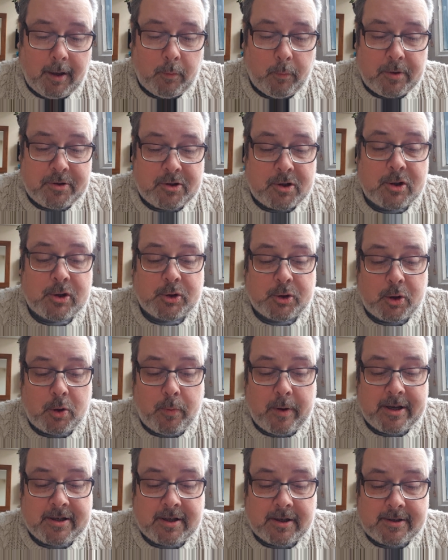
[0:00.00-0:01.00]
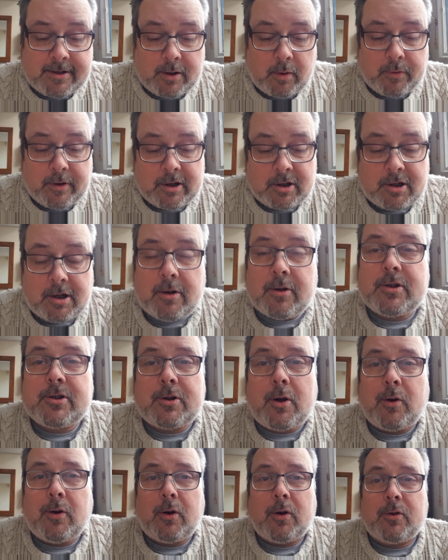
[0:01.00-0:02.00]
With just two weeks until this year's
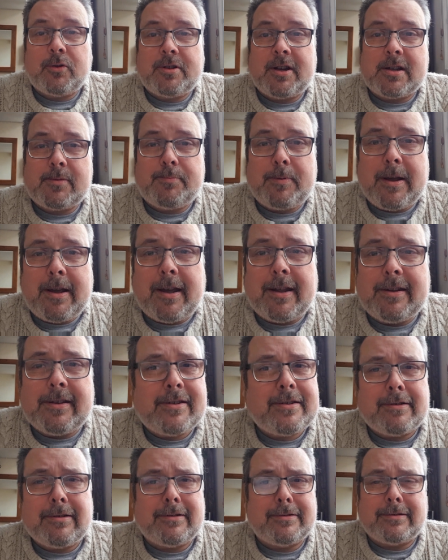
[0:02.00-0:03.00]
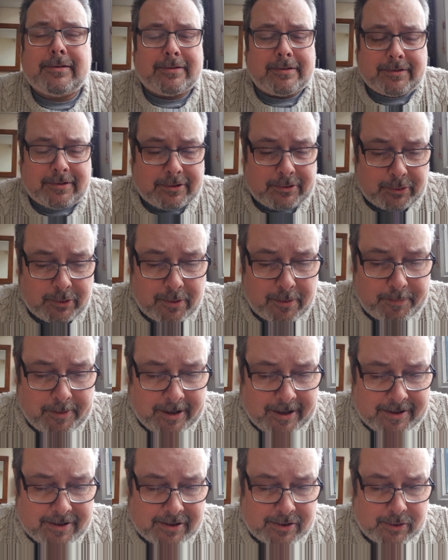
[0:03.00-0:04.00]
song contest begins, oh, the sooner it
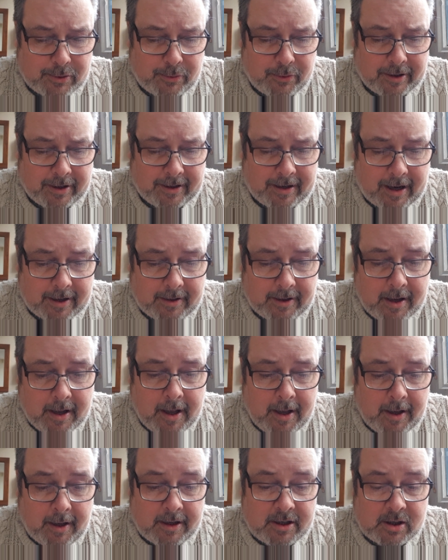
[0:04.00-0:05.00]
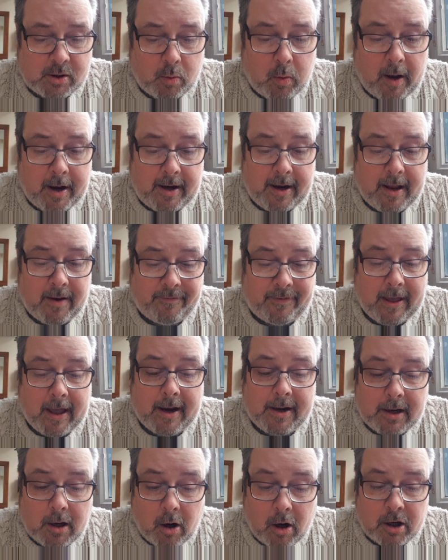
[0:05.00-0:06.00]
begins, the sooner it can end, it is quite late for
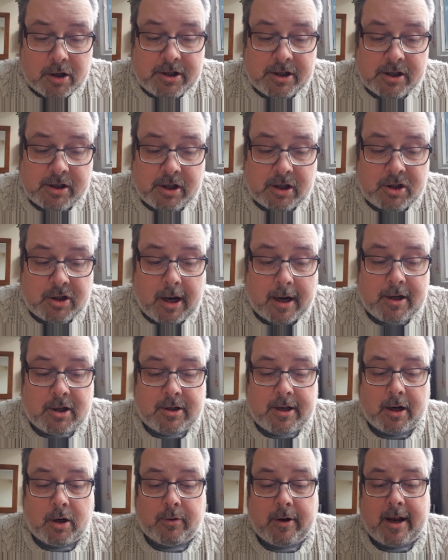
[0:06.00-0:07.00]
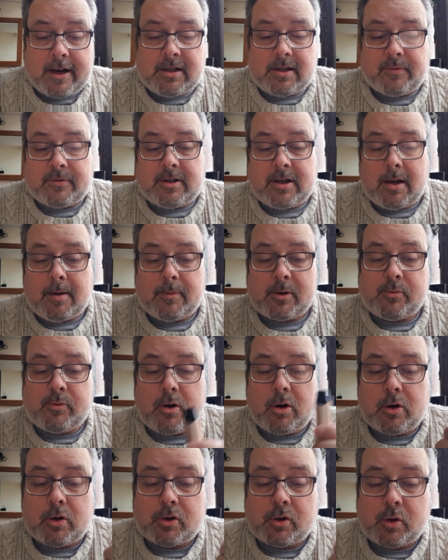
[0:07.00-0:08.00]
any artist to change their creative team as
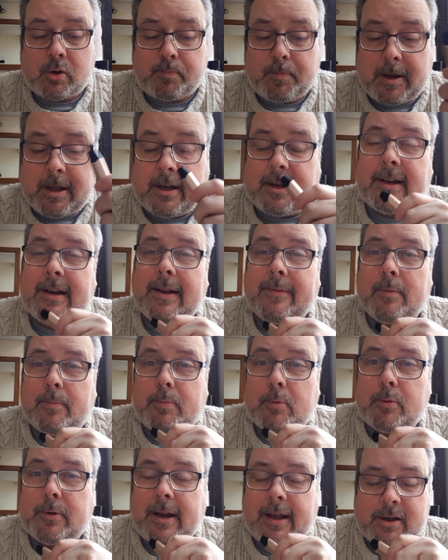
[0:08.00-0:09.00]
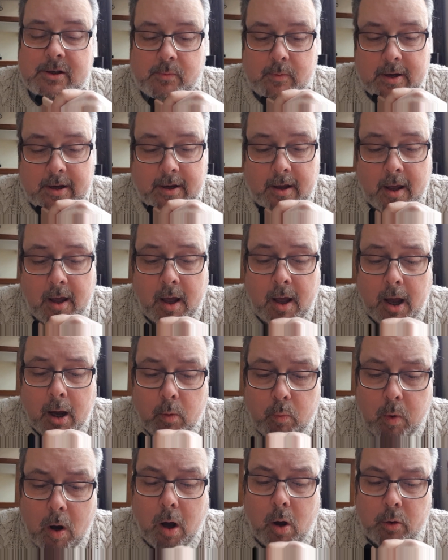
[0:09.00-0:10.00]
rehearsals begin in Liverpool next week.
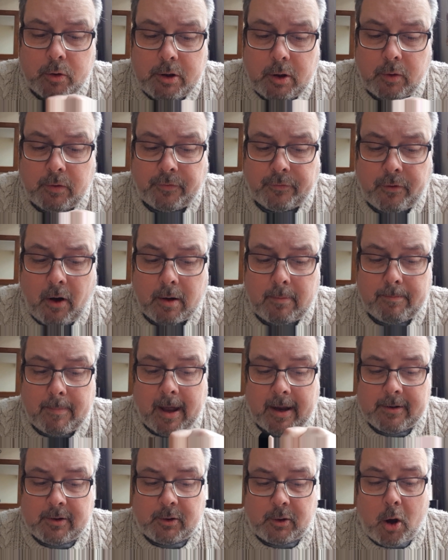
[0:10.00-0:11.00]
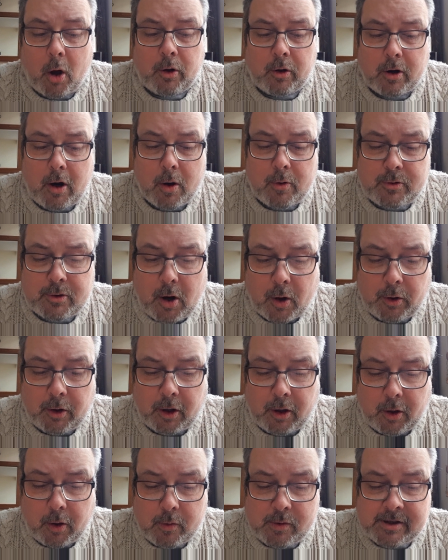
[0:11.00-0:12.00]
Wild Youth frontman Conor
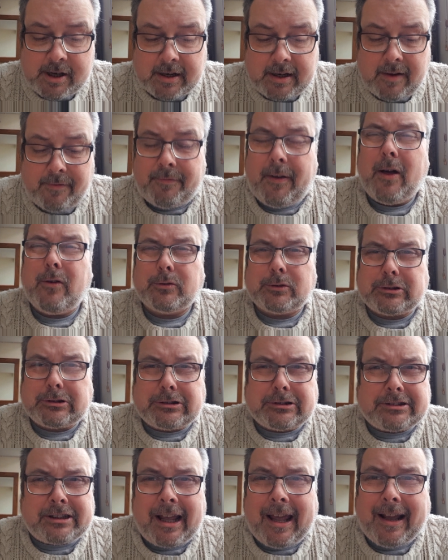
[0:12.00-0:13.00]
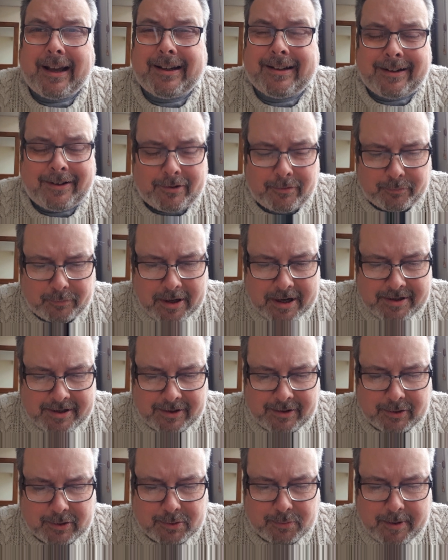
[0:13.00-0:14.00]
O'Donohoe said he felt sick
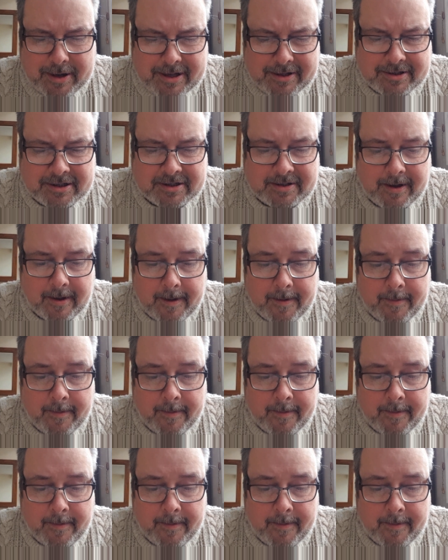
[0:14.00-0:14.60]
reading the tweets.